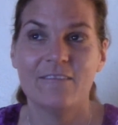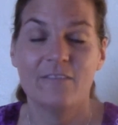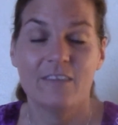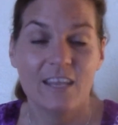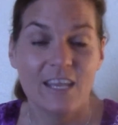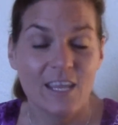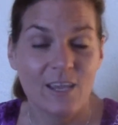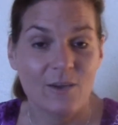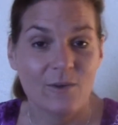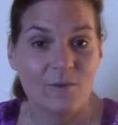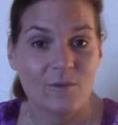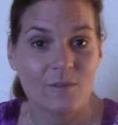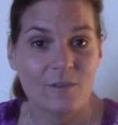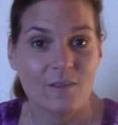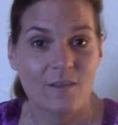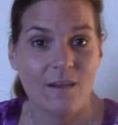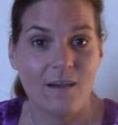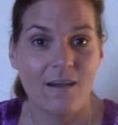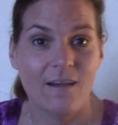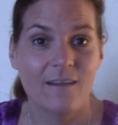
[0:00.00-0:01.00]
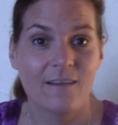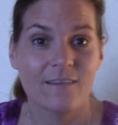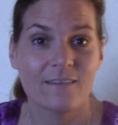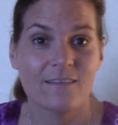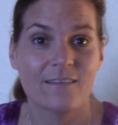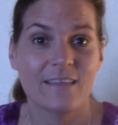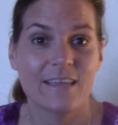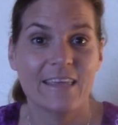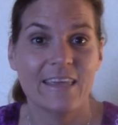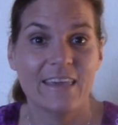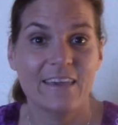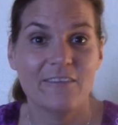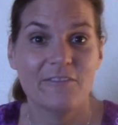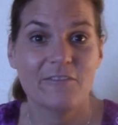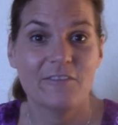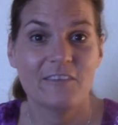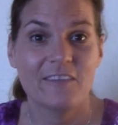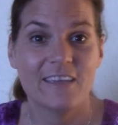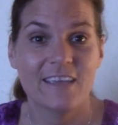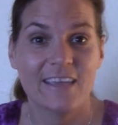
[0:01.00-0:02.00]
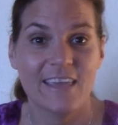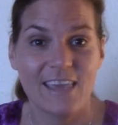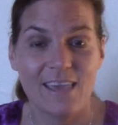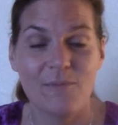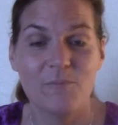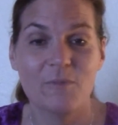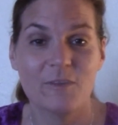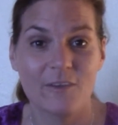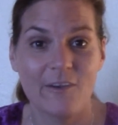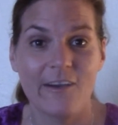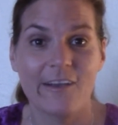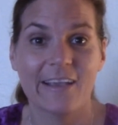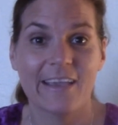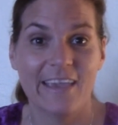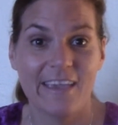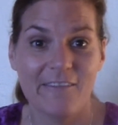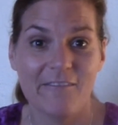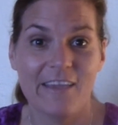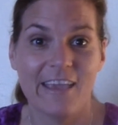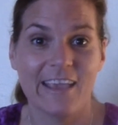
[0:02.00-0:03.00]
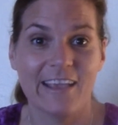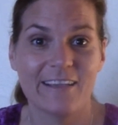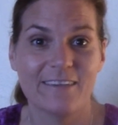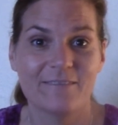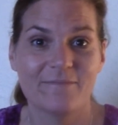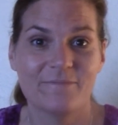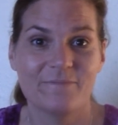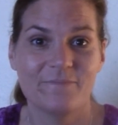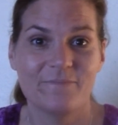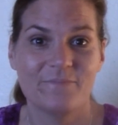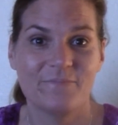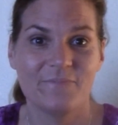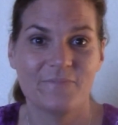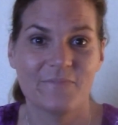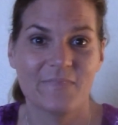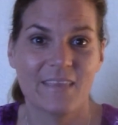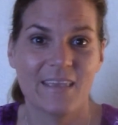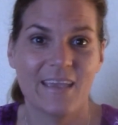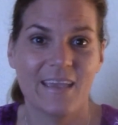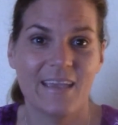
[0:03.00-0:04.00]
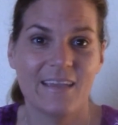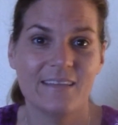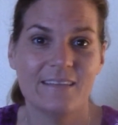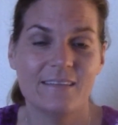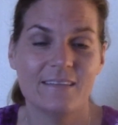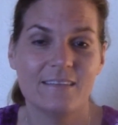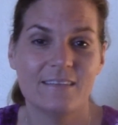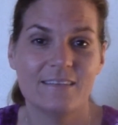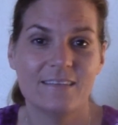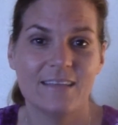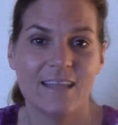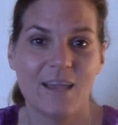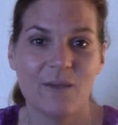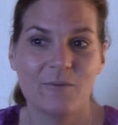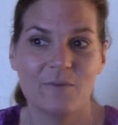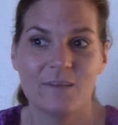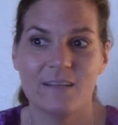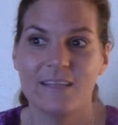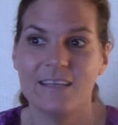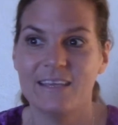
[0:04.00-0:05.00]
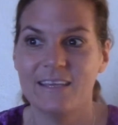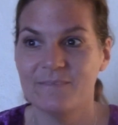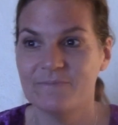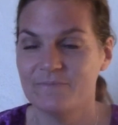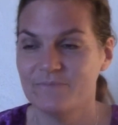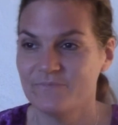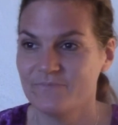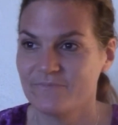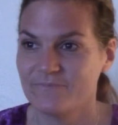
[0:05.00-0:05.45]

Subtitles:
videos are the gift that keeps on giving, and that really